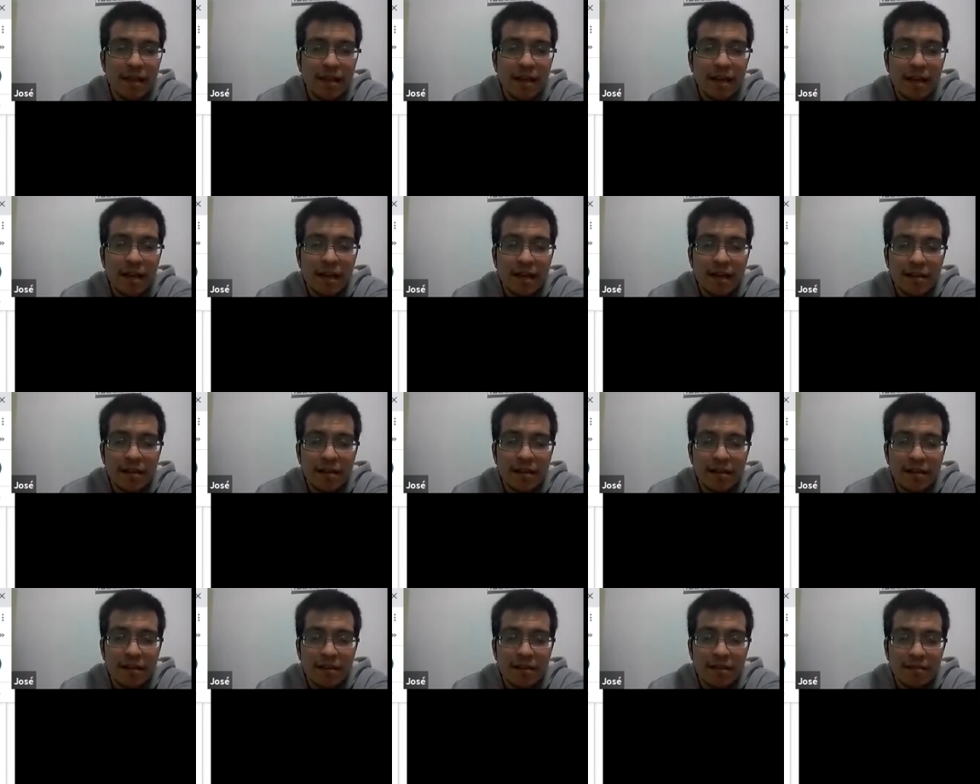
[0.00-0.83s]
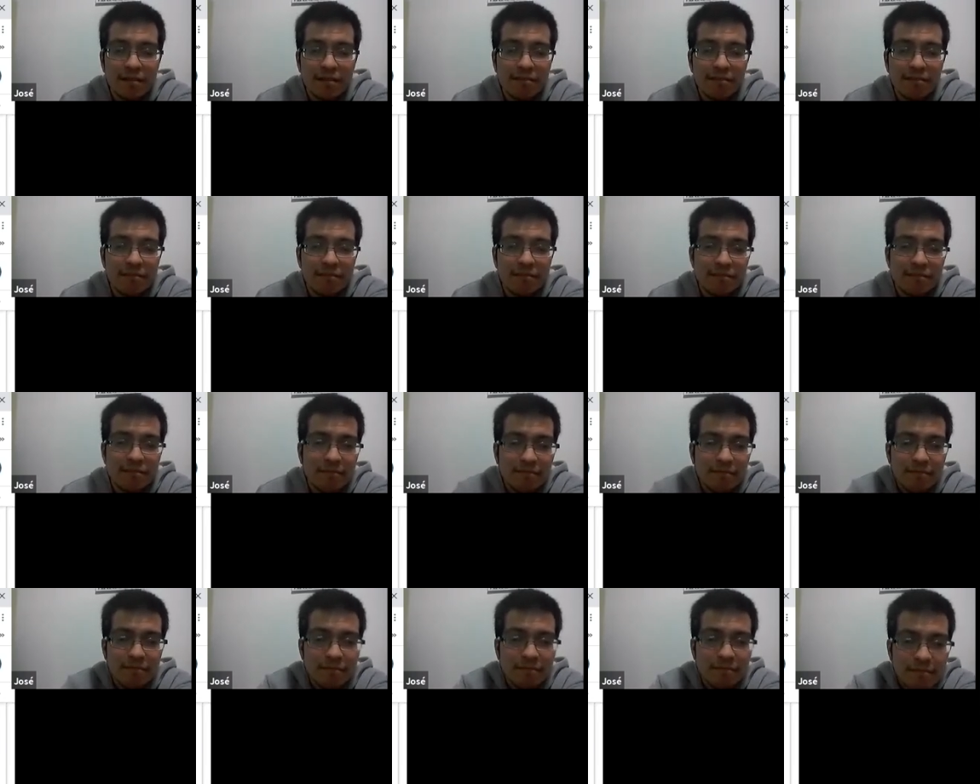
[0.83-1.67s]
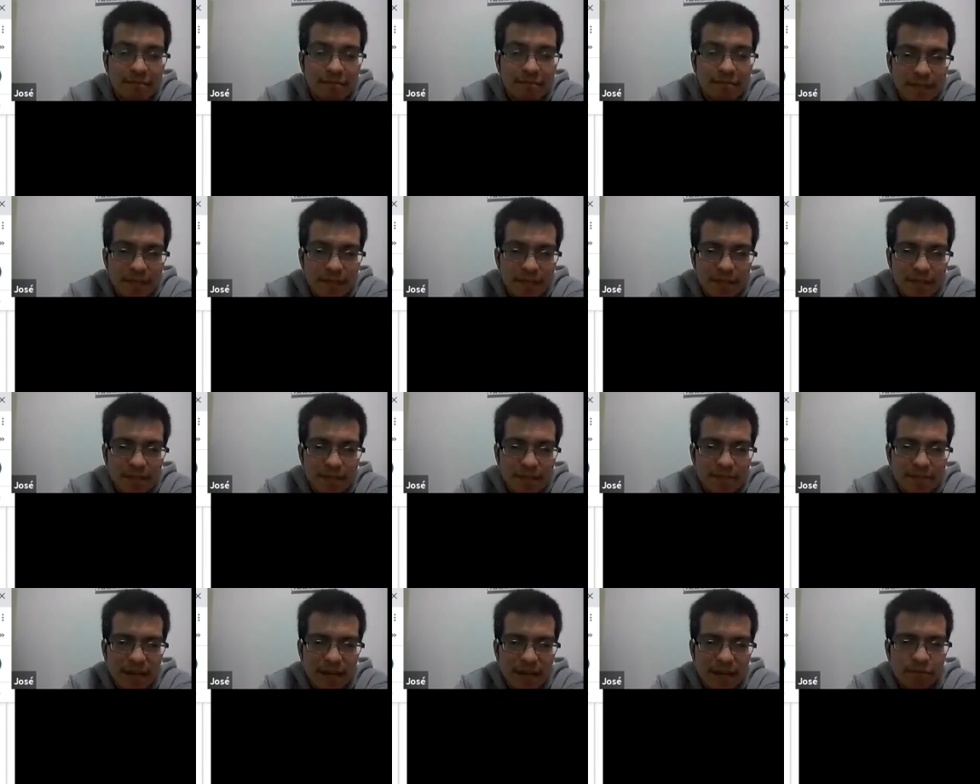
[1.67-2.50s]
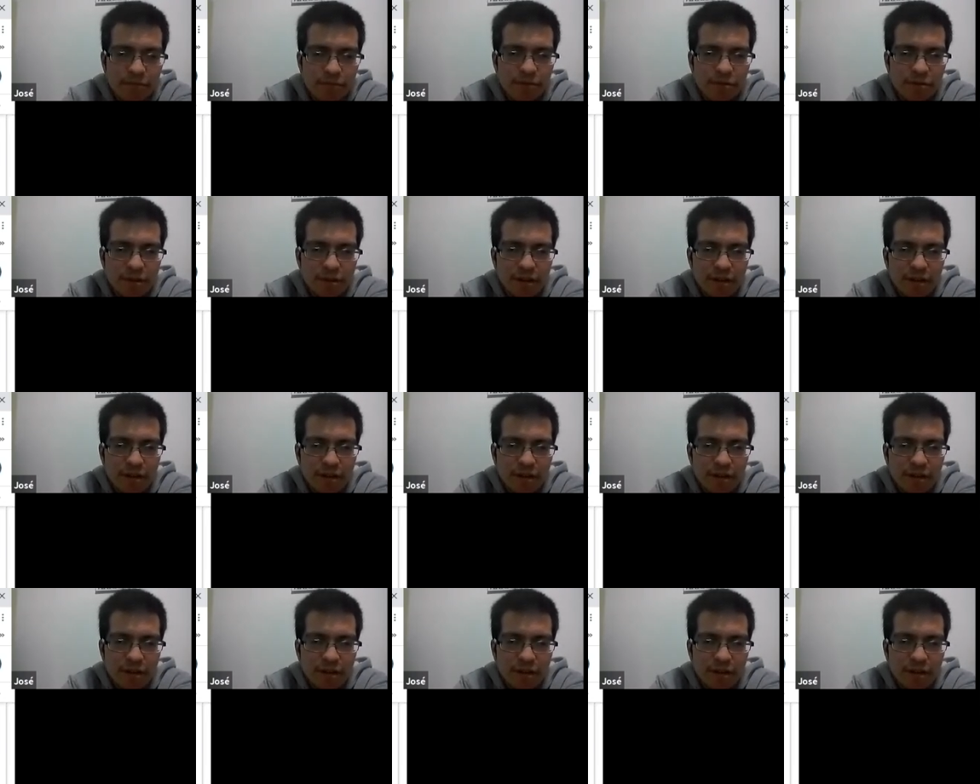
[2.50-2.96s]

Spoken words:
And this is my work.